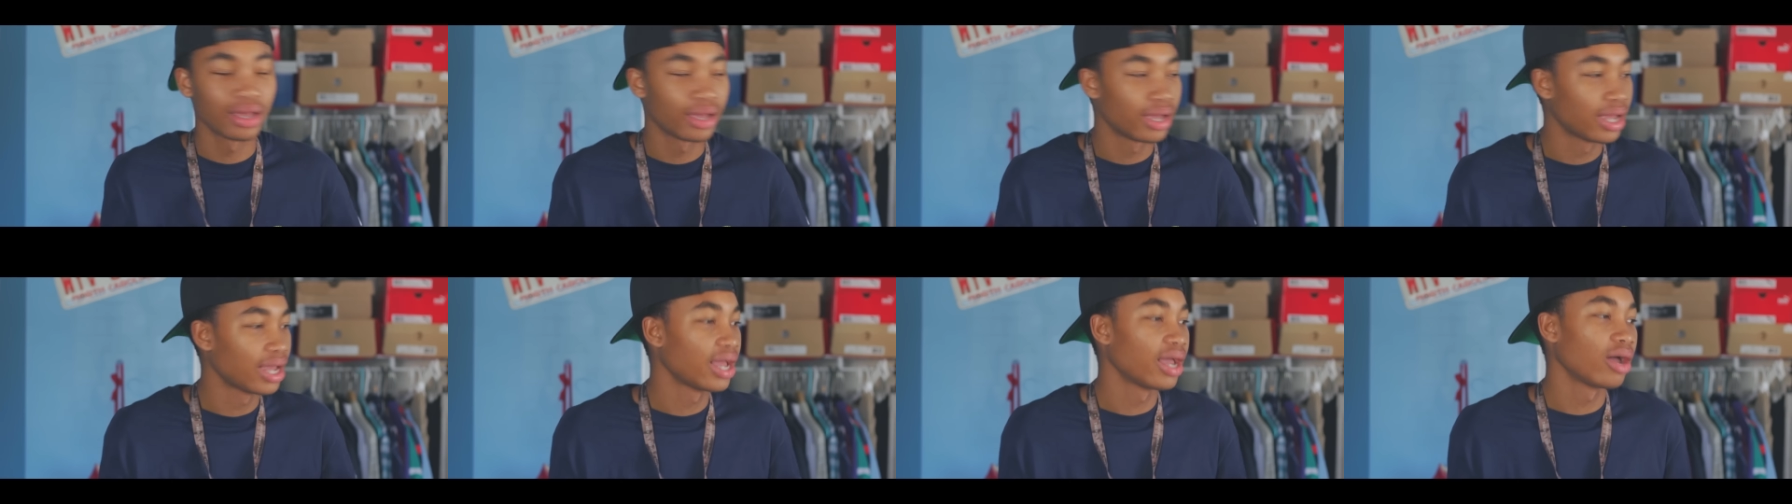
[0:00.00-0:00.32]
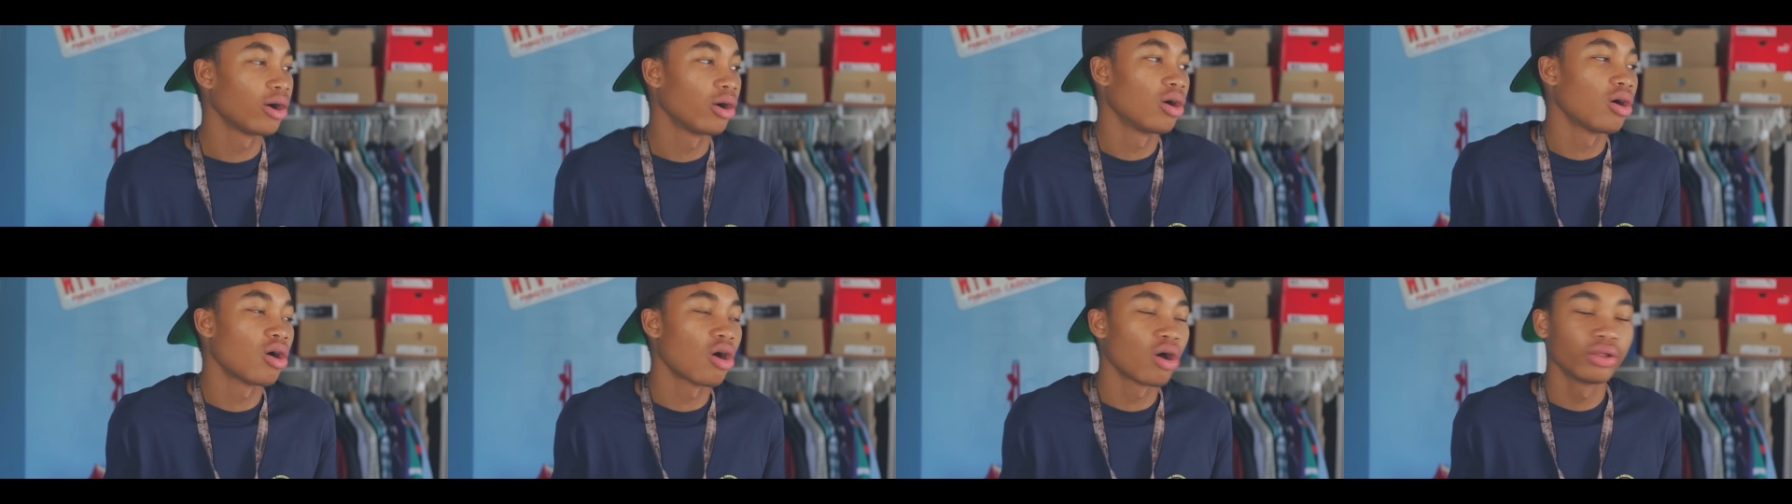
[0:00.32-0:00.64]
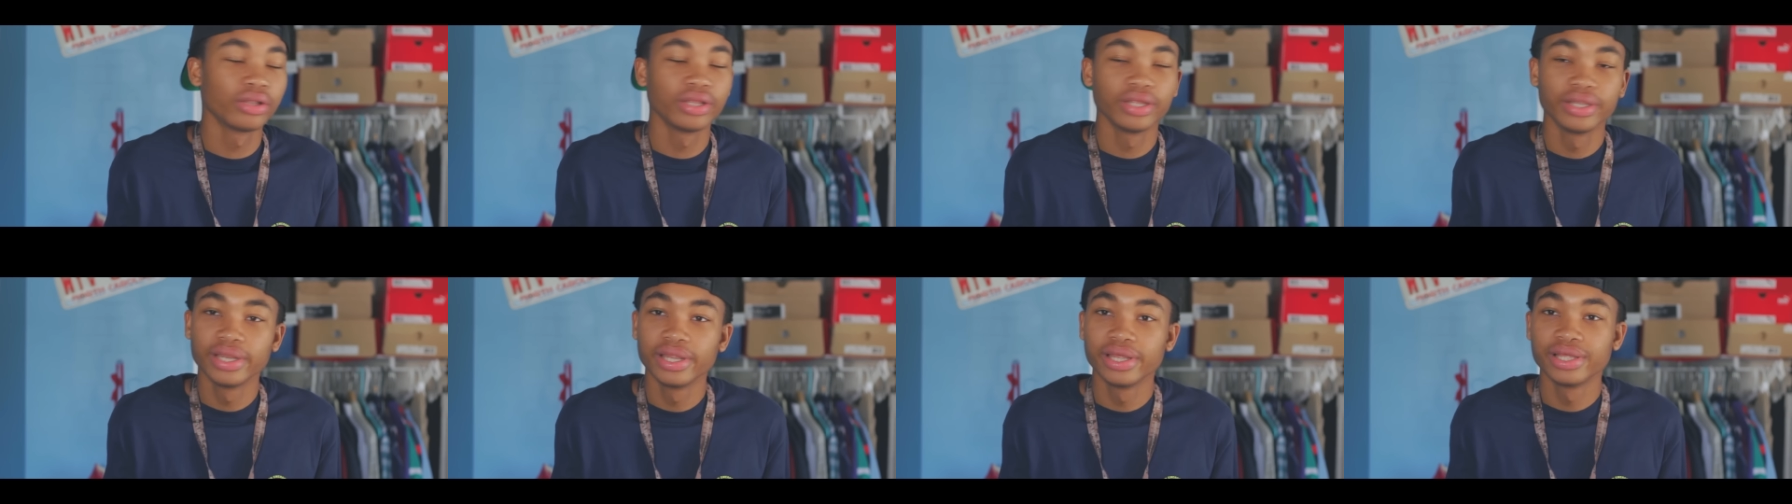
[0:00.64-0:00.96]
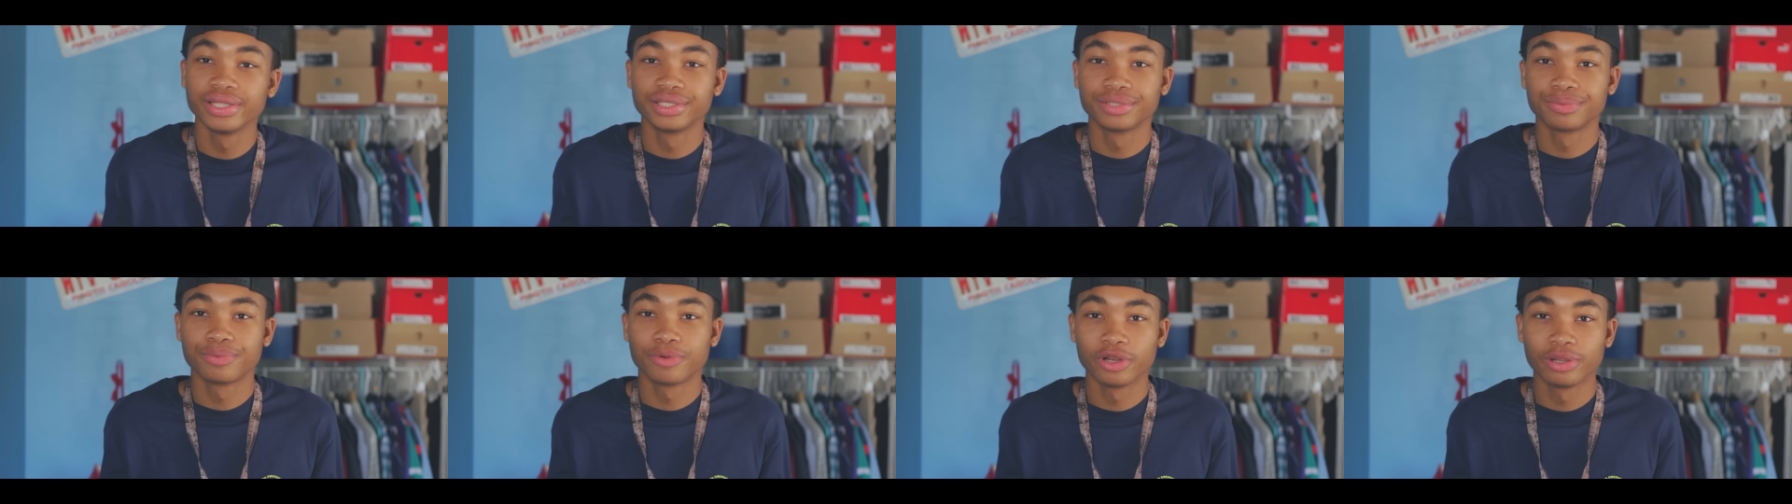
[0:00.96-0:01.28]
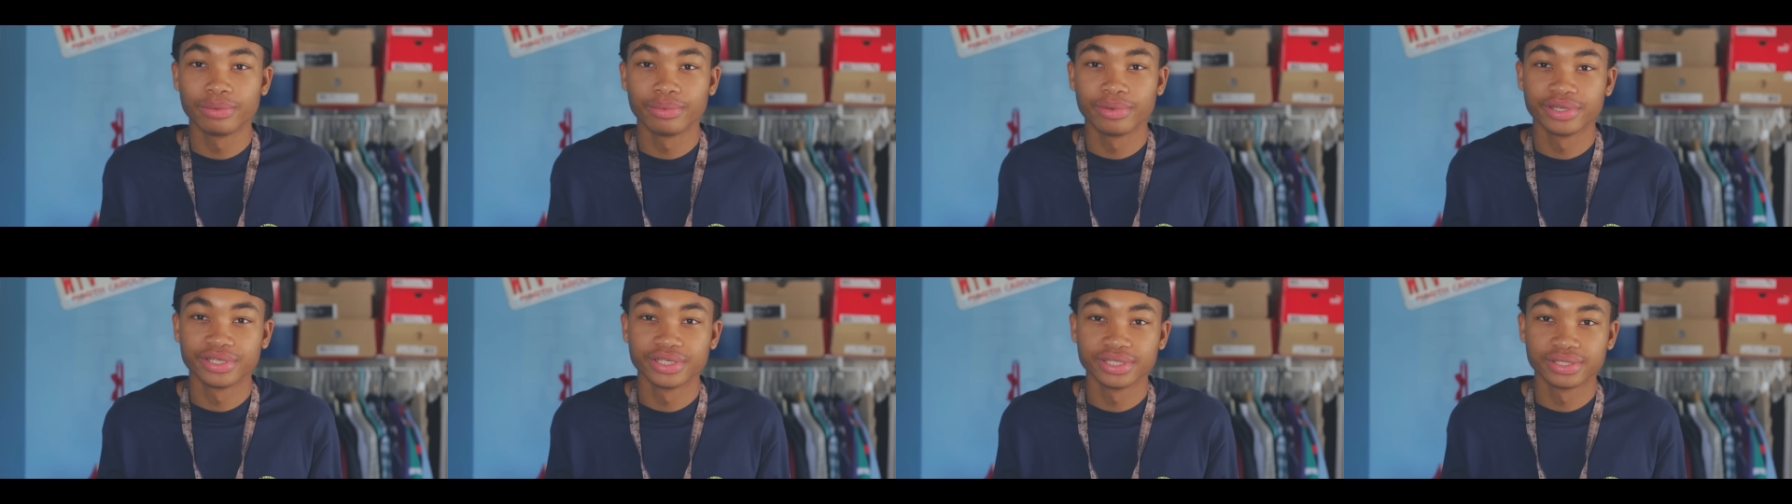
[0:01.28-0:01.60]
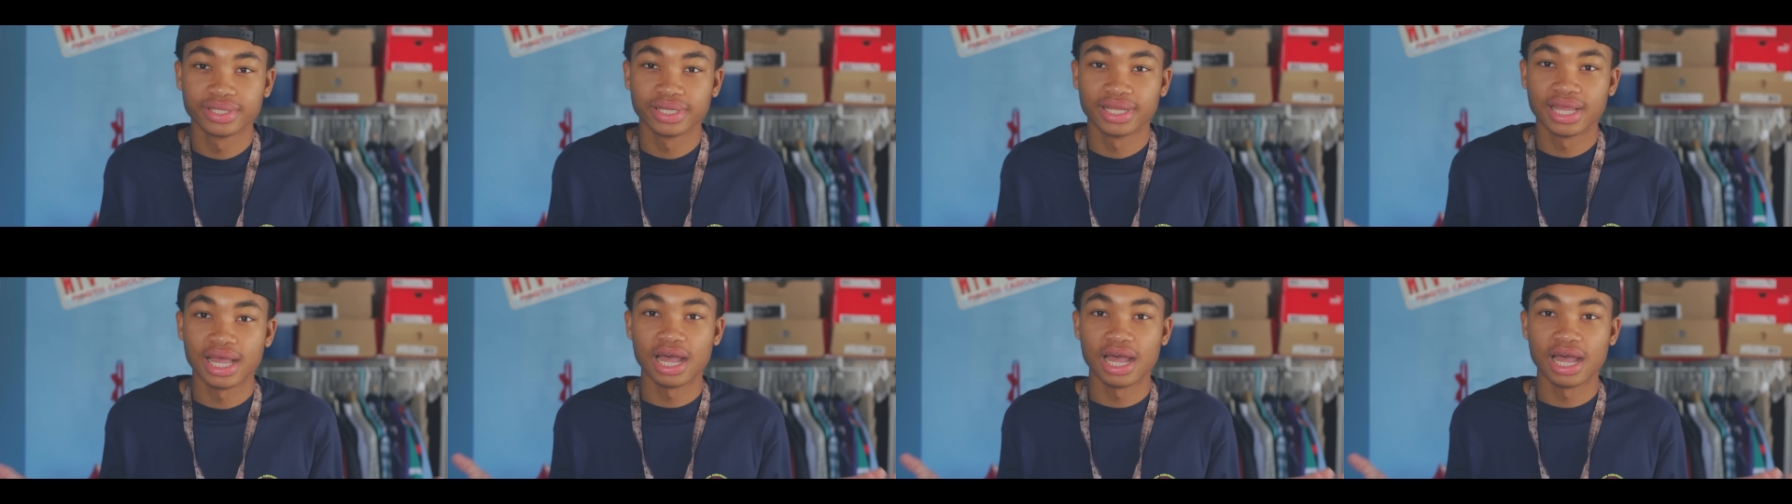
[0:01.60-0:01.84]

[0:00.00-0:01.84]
All it is pretty much just a